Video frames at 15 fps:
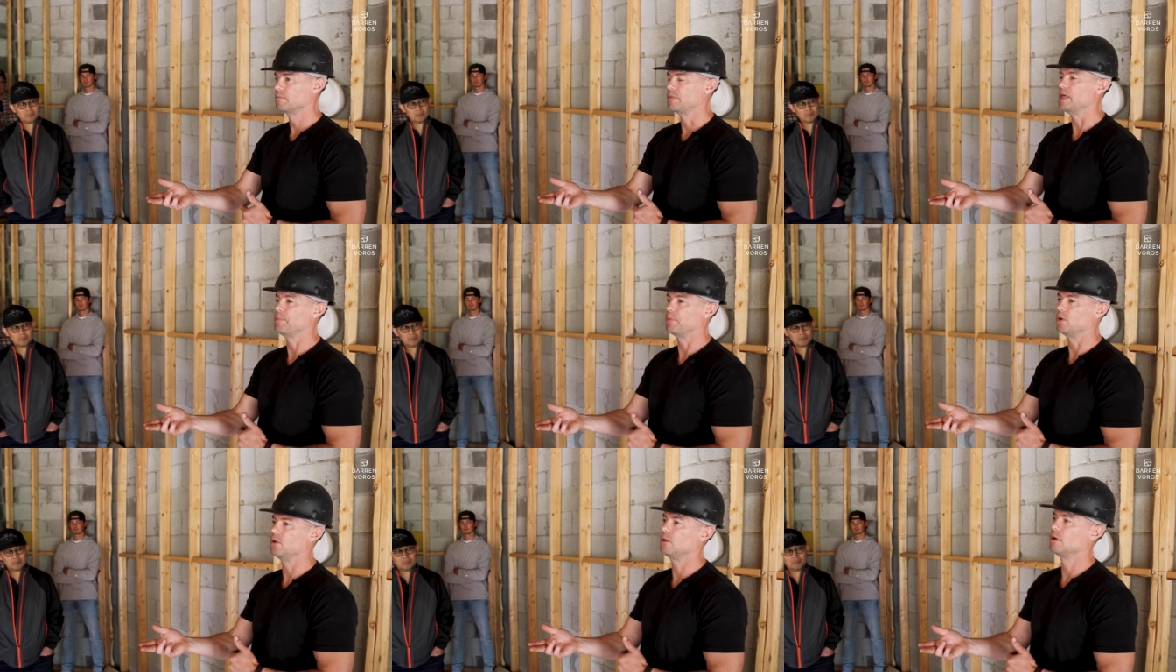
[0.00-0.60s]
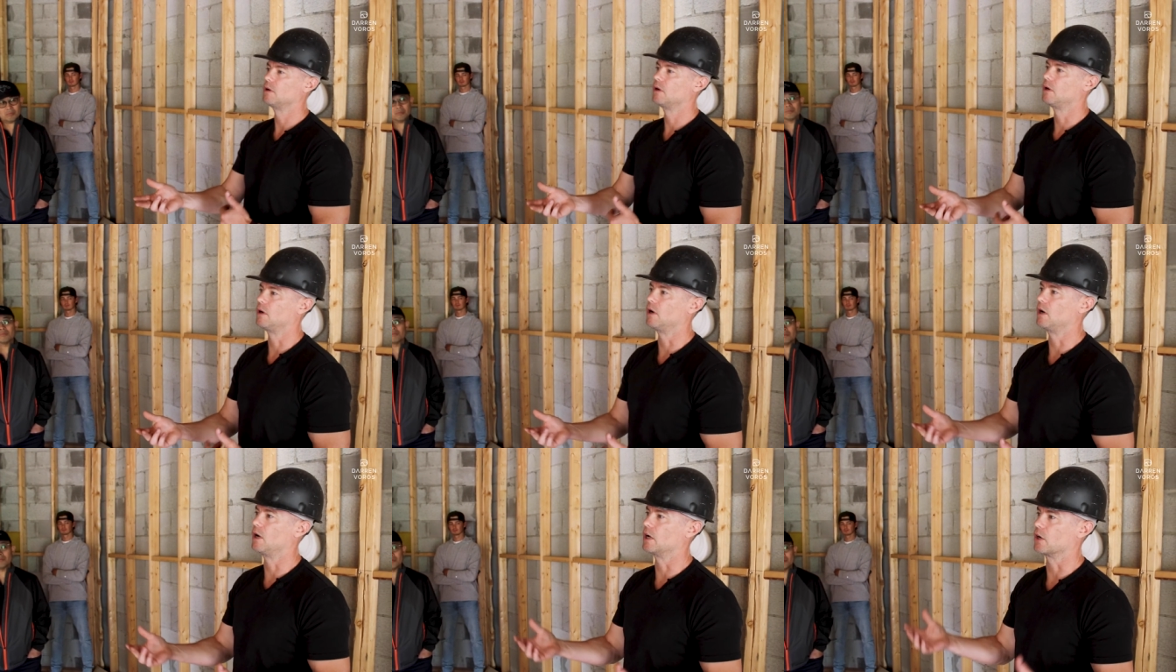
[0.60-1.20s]
people
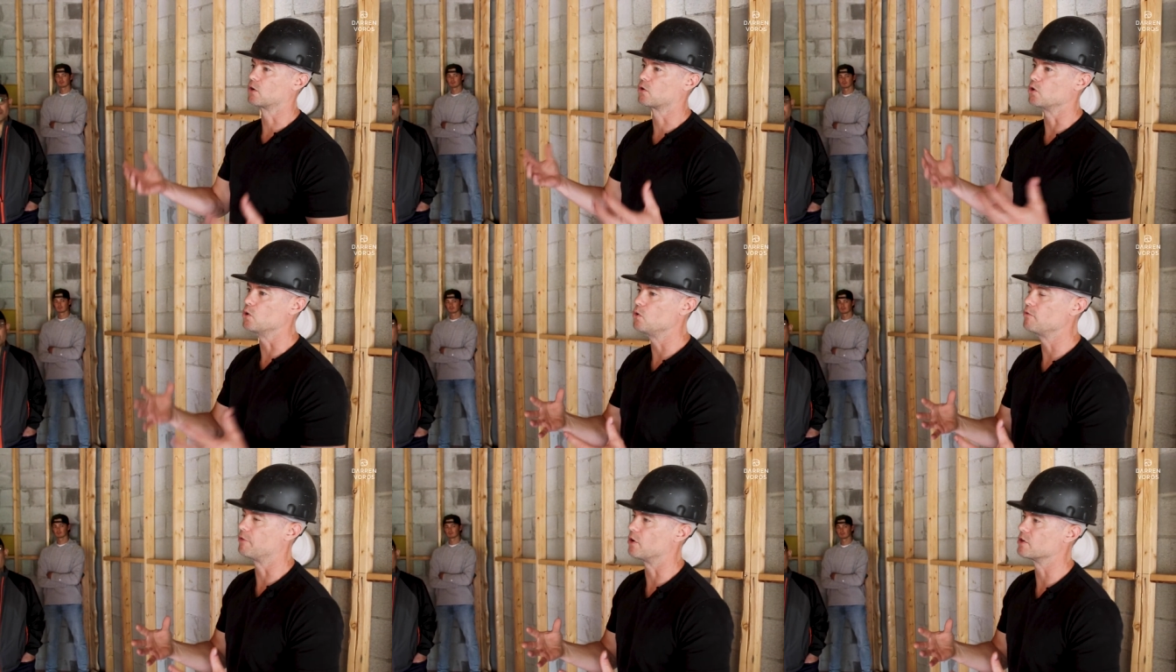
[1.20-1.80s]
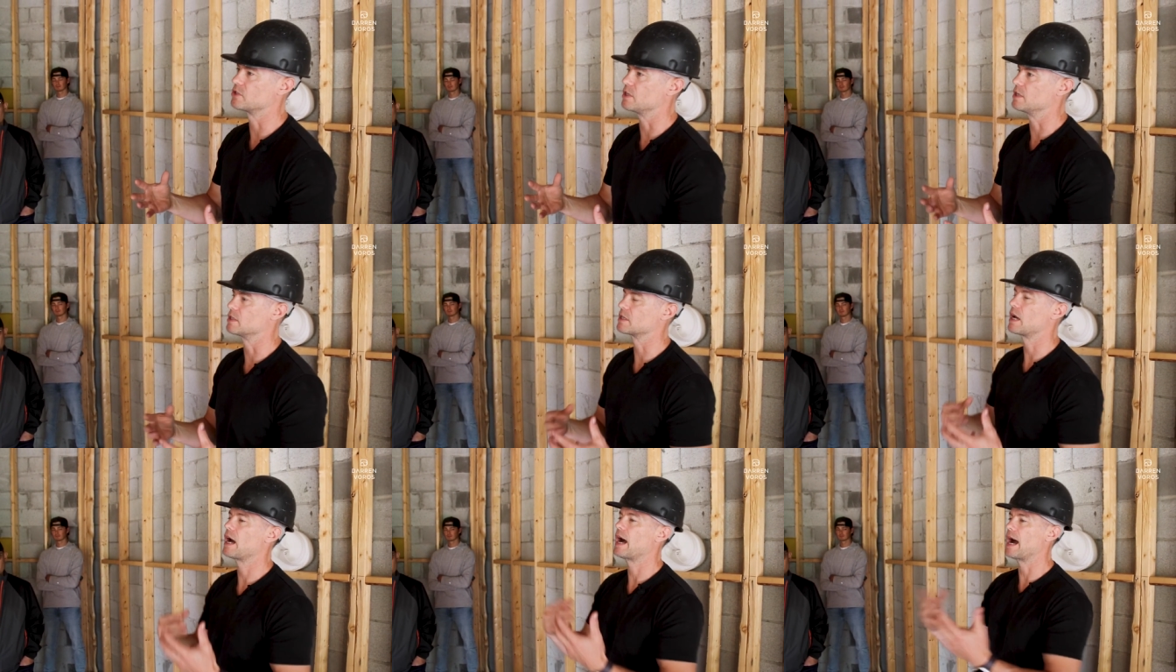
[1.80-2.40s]
on a crew
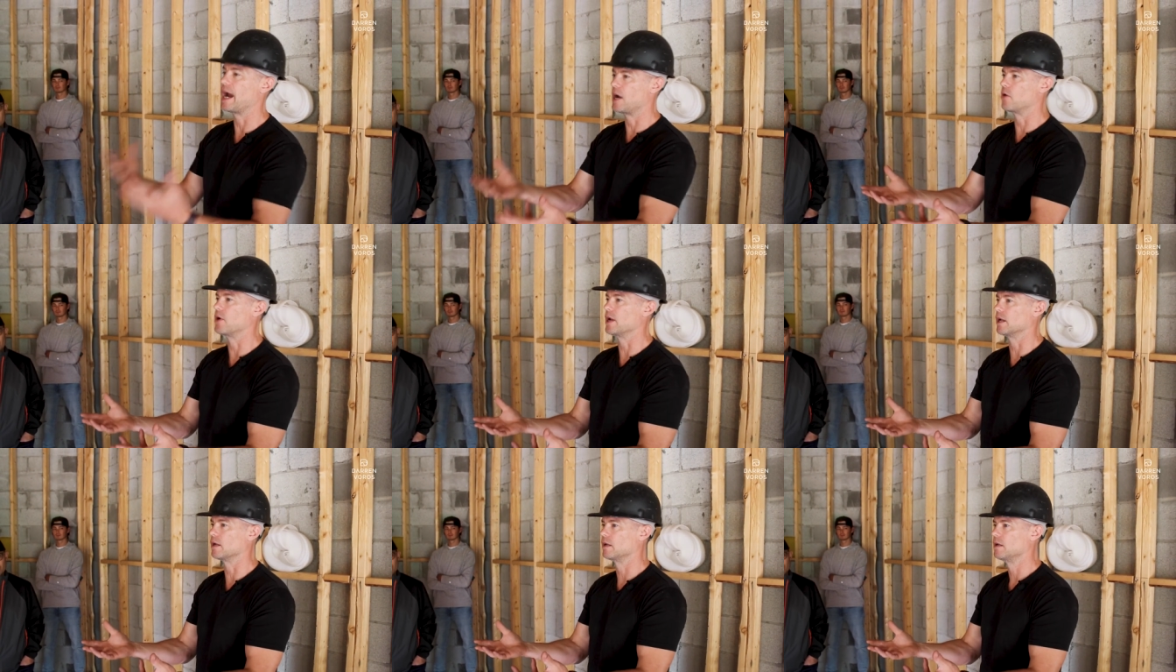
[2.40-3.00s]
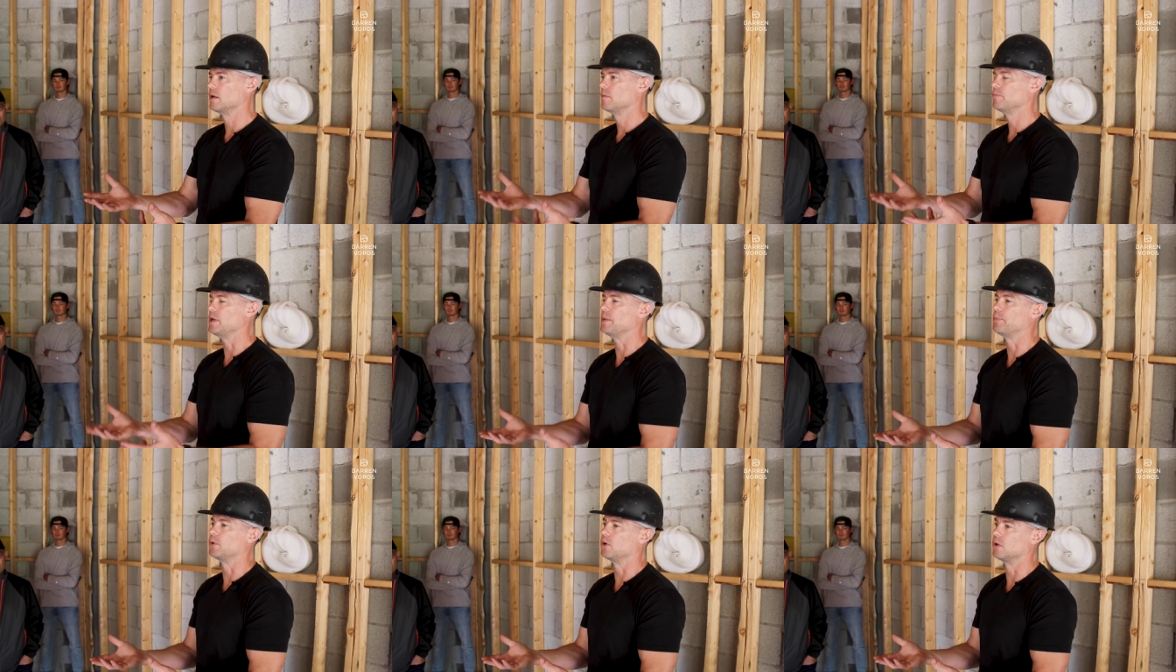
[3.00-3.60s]
versus hiring
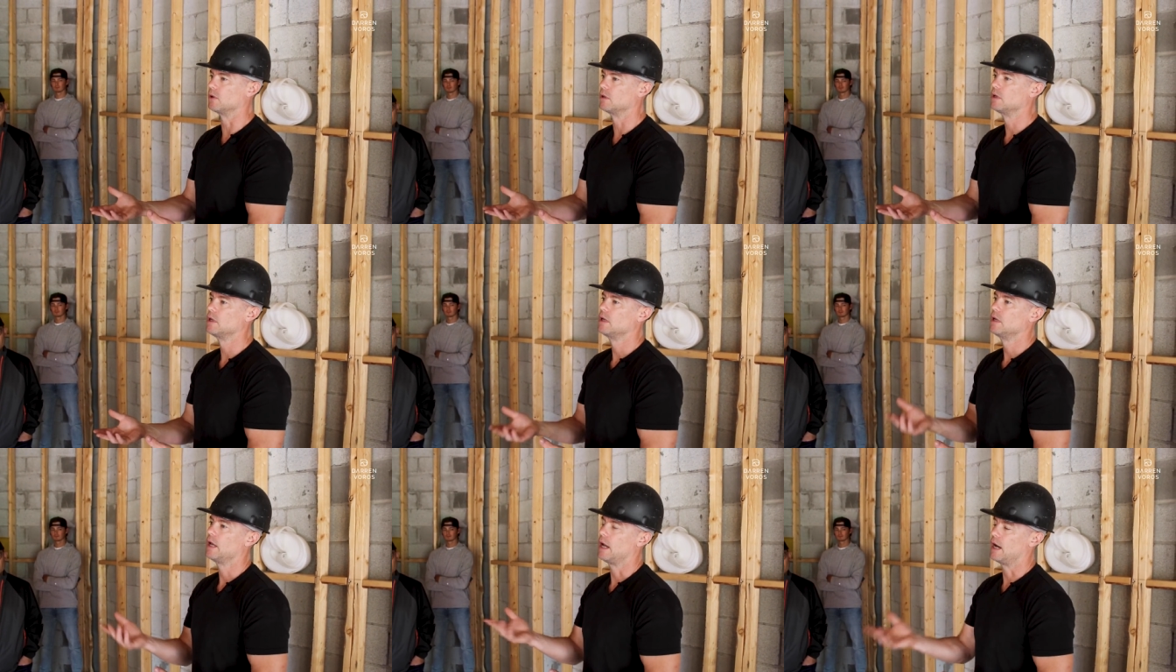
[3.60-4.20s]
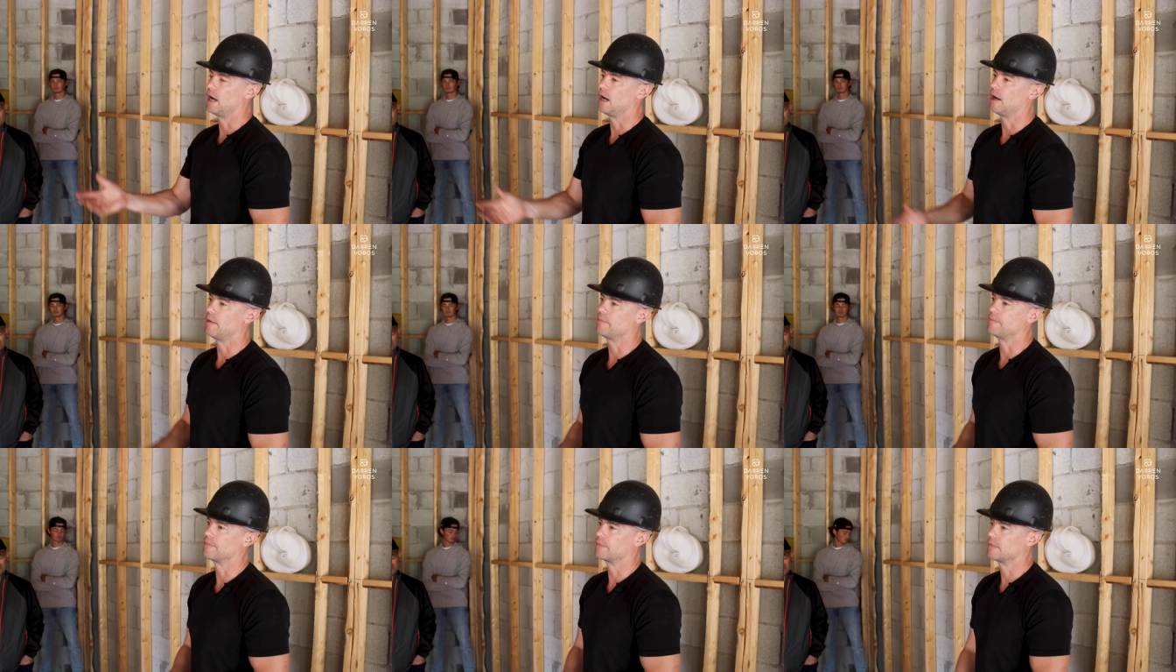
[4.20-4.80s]
people
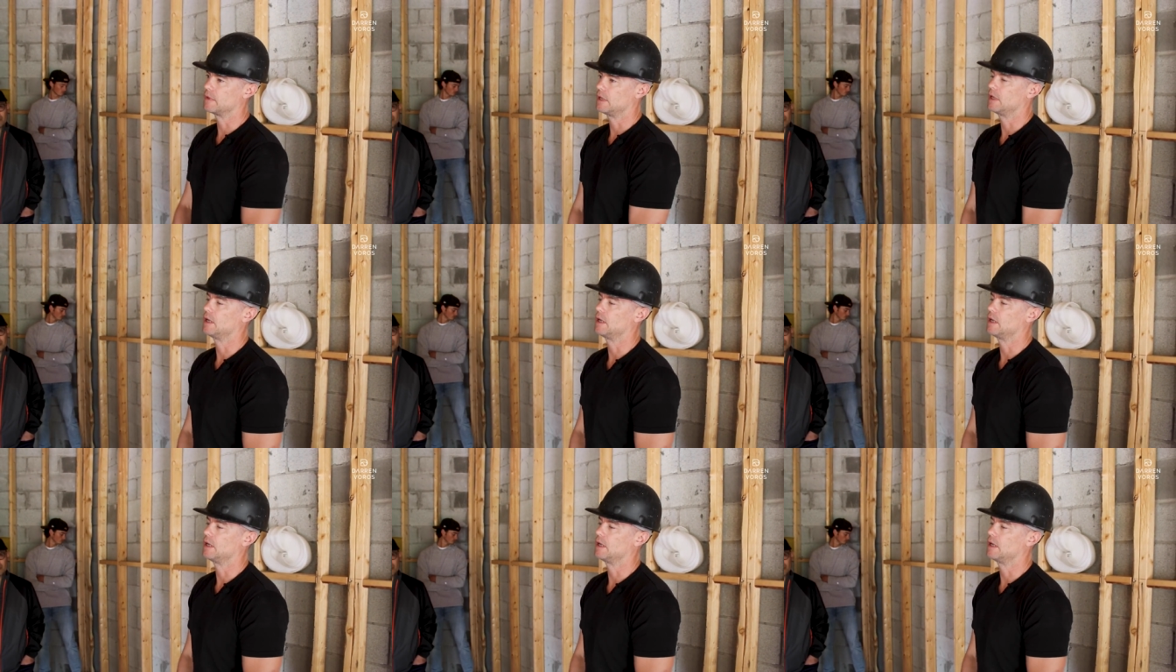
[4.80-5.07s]
um,